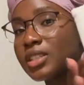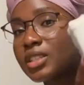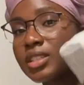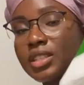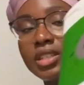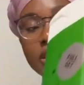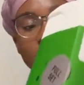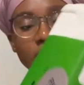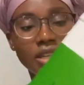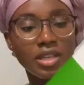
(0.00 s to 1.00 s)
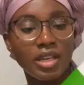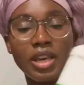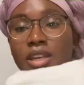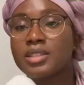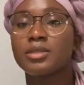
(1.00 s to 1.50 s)
This is a
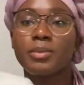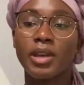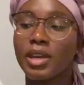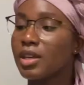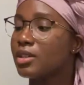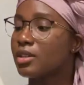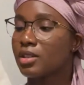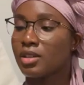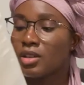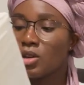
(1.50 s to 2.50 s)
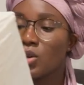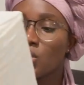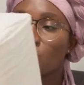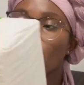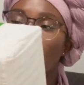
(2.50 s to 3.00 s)
Kate Spade
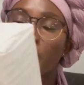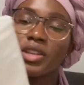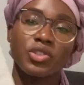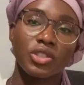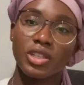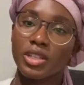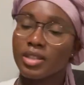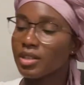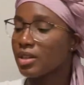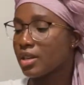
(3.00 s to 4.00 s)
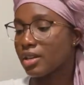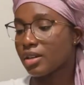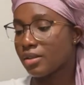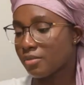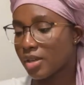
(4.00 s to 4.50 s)
white sheet.
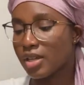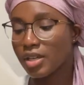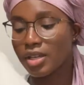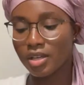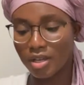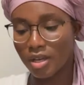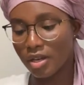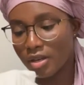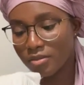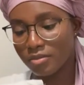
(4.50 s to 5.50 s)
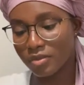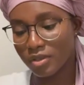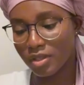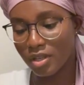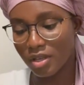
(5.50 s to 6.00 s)
It
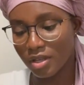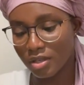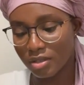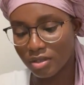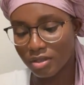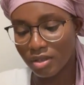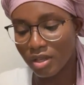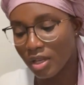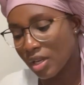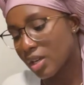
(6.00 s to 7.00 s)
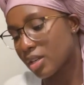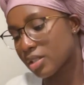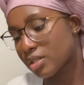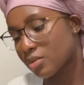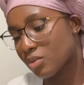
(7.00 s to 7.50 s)
comes and
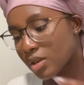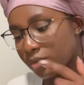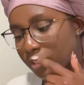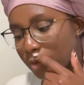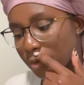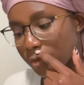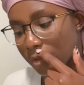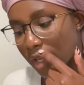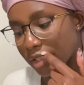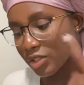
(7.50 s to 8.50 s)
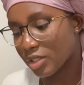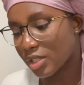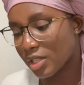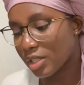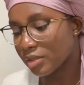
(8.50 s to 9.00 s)
it's one full flat
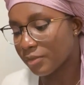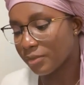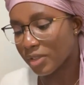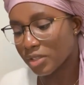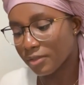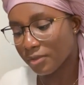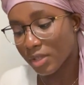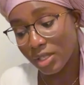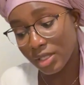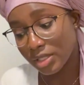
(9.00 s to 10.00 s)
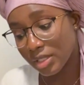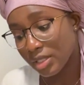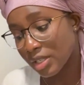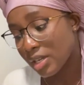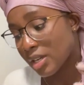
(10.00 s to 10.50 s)
sheet fitted
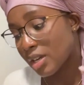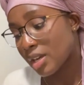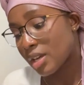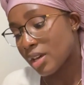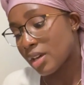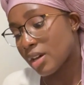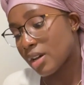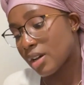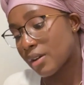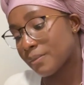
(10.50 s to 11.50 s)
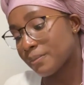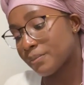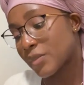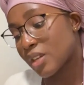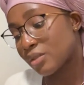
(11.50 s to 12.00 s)

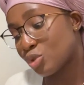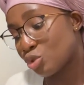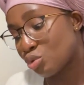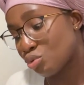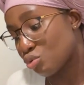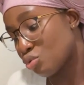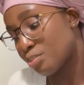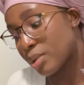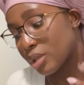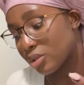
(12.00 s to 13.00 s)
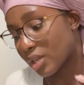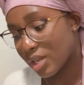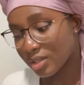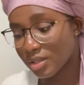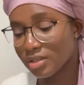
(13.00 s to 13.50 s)
and two
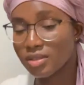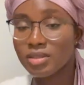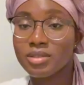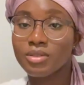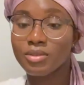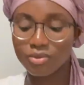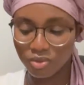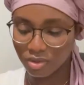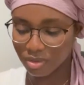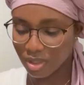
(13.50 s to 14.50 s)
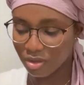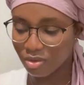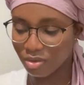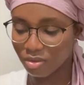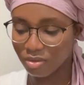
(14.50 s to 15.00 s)
pillowcases, so it's just like
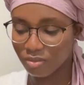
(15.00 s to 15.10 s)
your